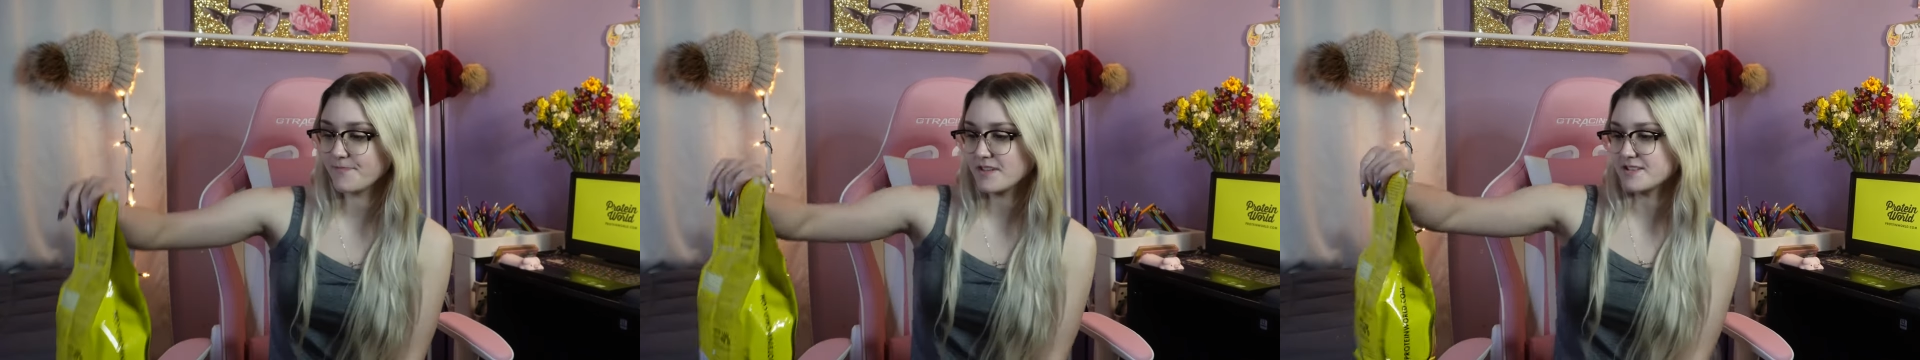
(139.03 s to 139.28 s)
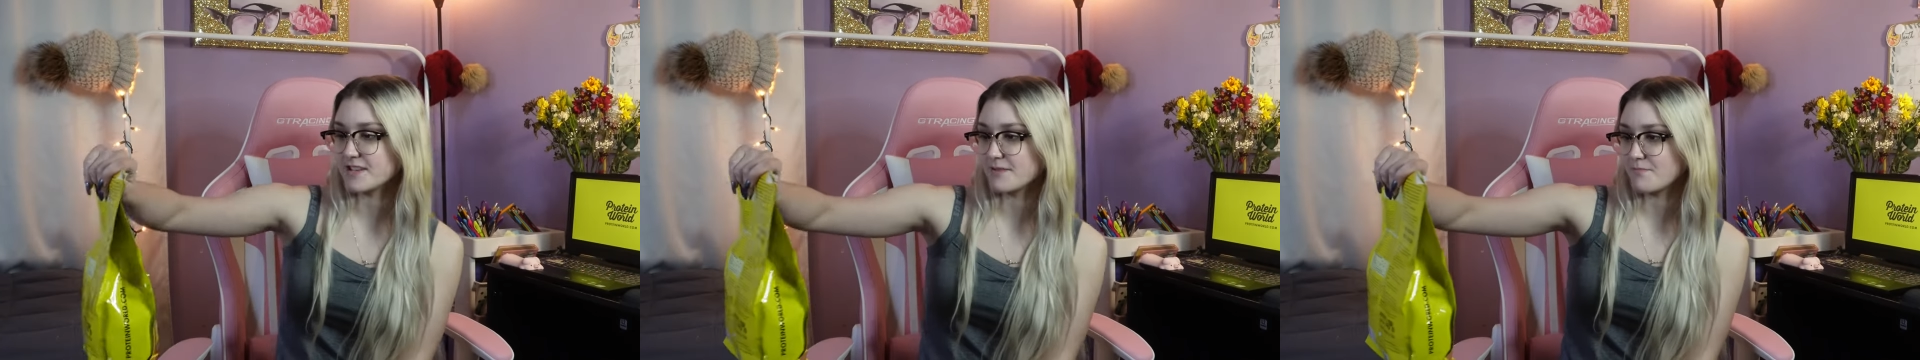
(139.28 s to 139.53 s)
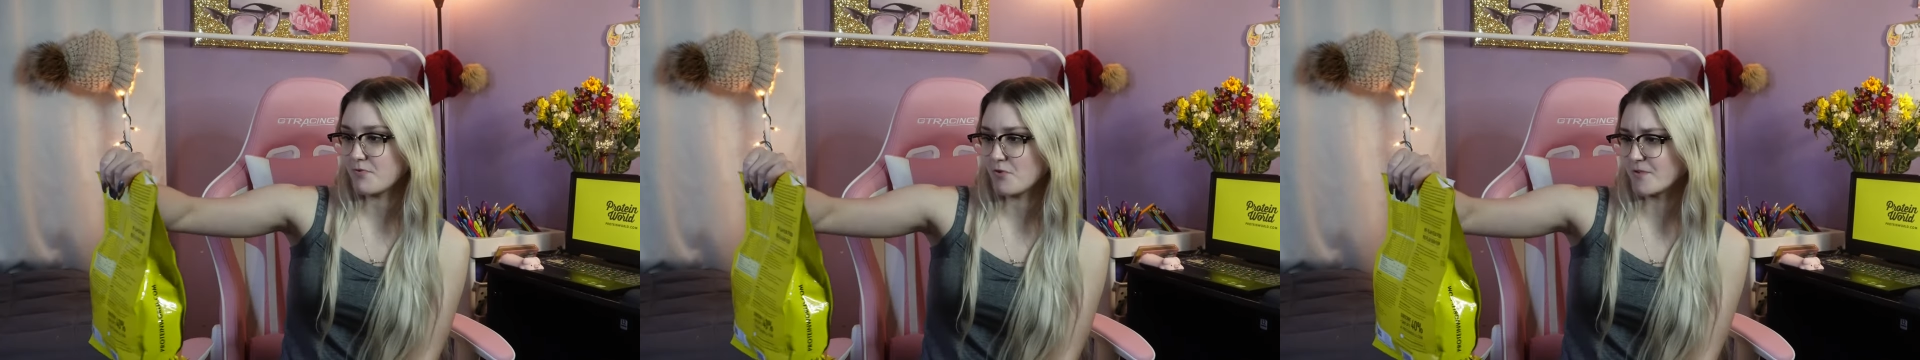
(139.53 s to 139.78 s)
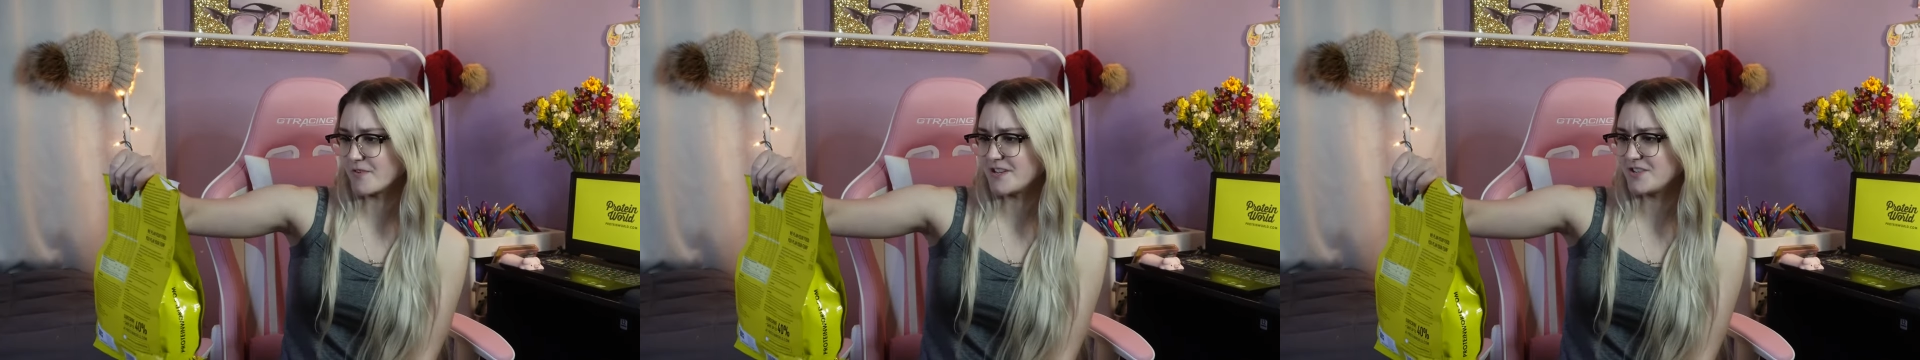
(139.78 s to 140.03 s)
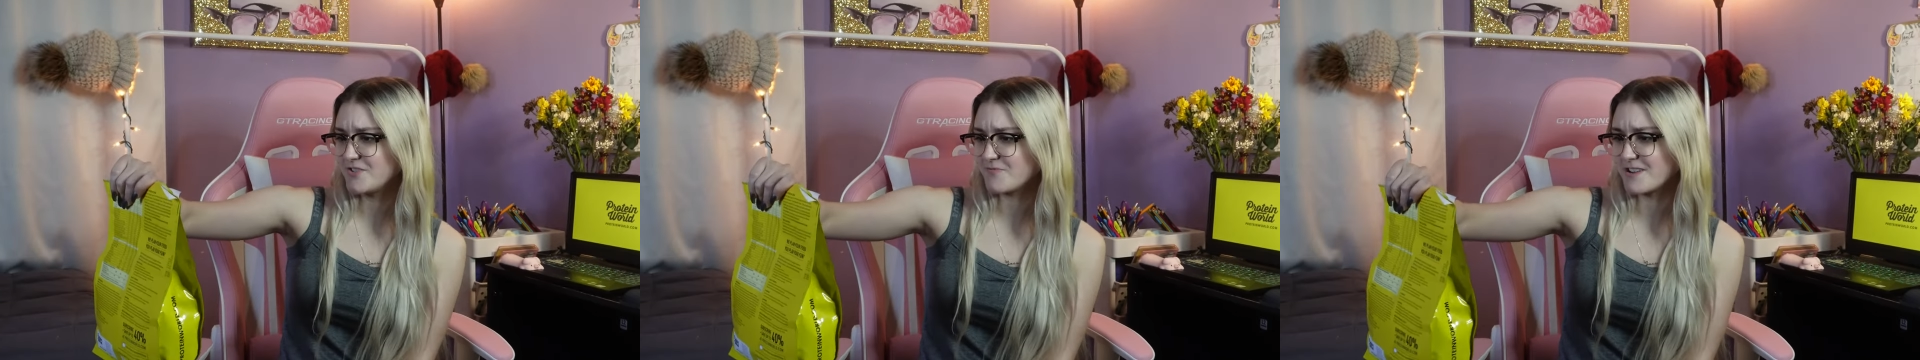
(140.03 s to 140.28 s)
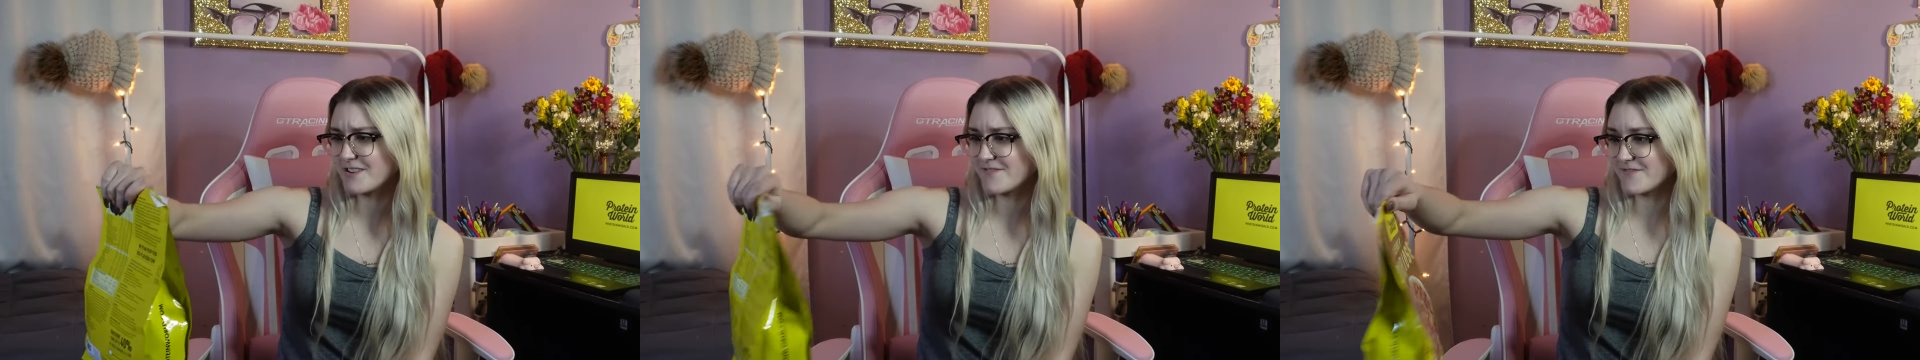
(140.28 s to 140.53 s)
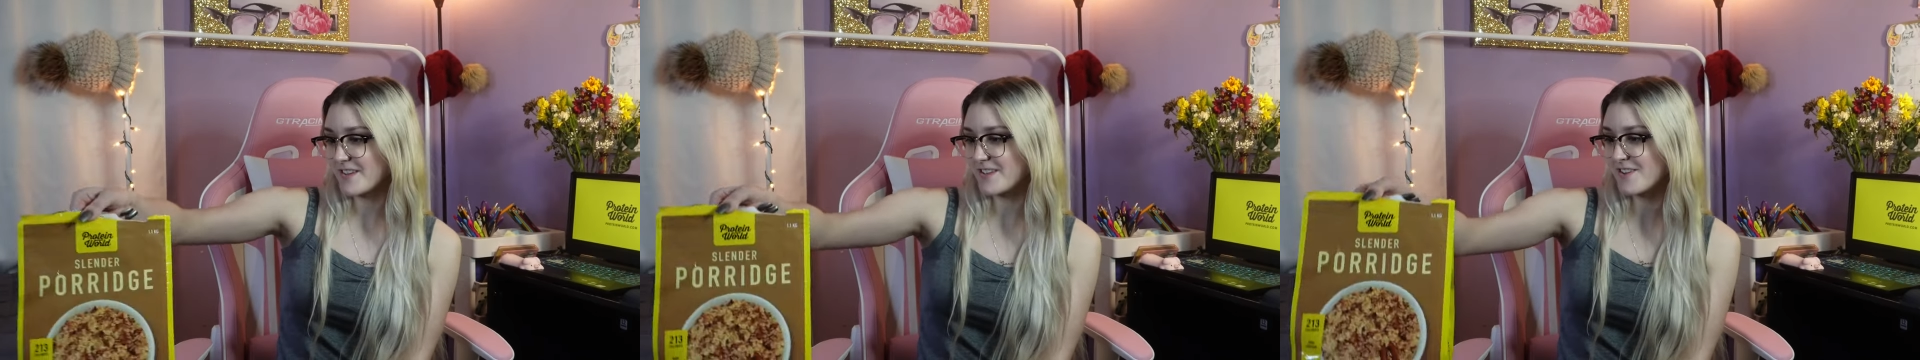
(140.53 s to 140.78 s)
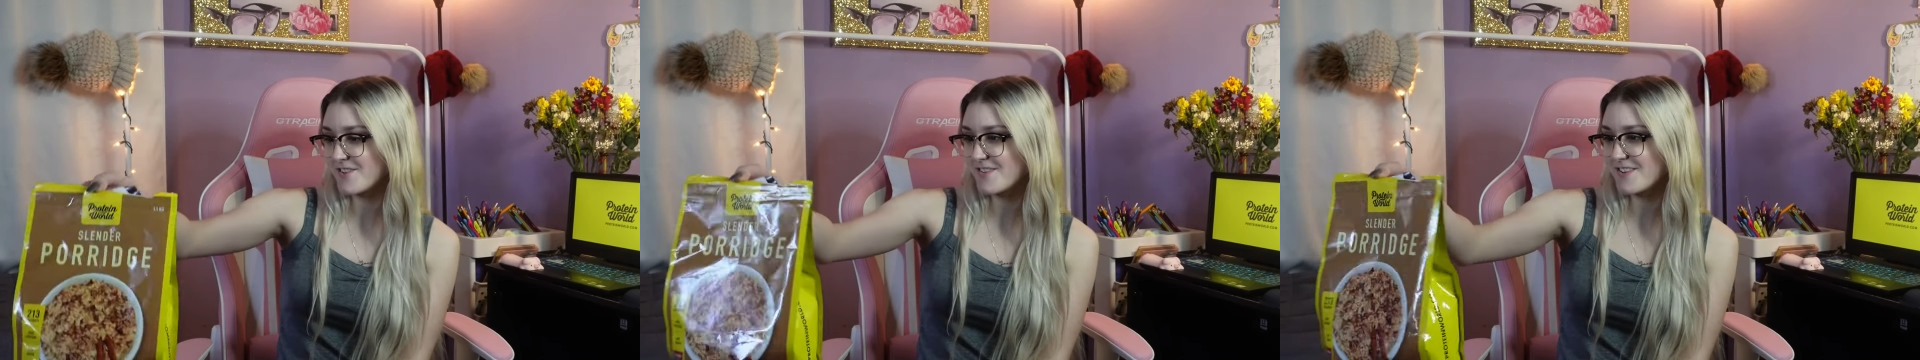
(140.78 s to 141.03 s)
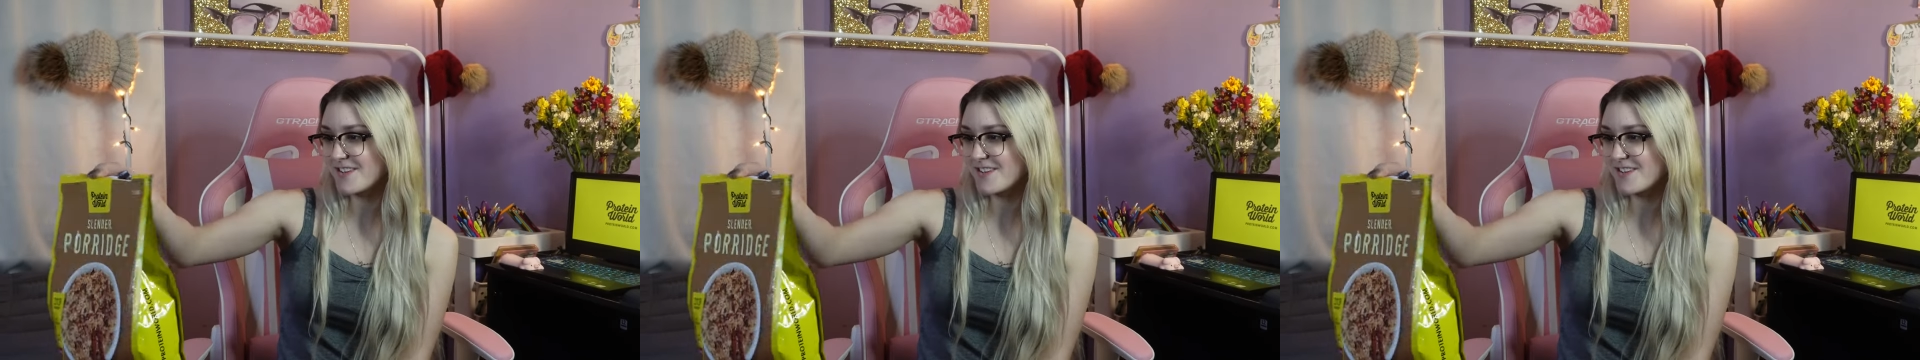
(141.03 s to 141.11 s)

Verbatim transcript: It's like porridge, whatever, you know?